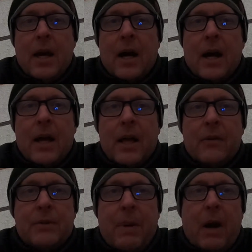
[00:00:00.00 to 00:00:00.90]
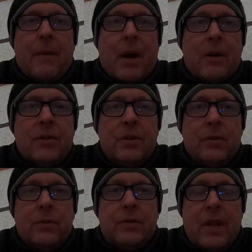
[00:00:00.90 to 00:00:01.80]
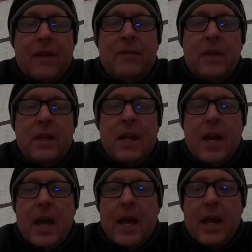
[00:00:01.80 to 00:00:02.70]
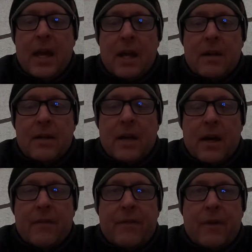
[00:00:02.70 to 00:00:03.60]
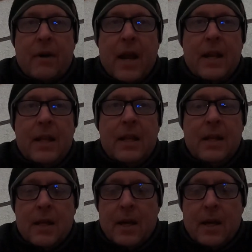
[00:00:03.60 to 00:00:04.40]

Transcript: it was paramount to safety and for any